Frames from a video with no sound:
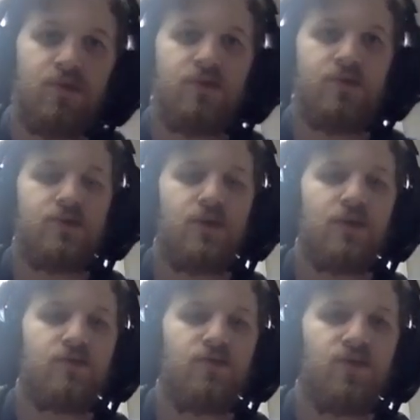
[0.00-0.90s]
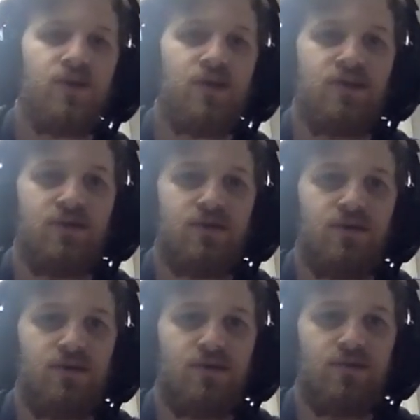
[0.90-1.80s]
See, that's funny
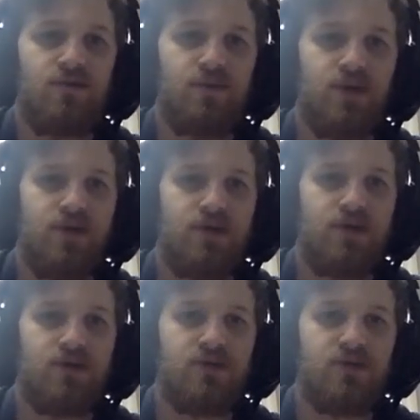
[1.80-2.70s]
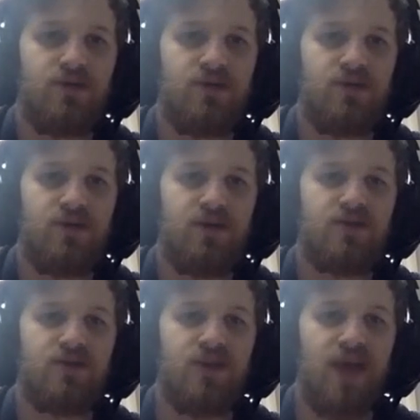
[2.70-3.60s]
because that's
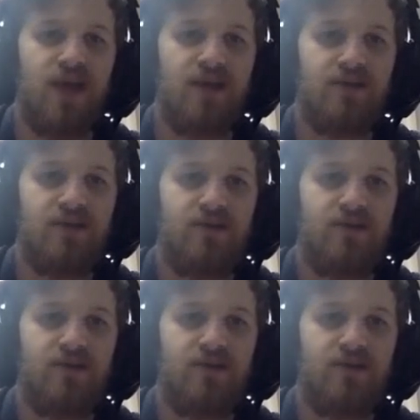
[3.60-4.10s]
his dad.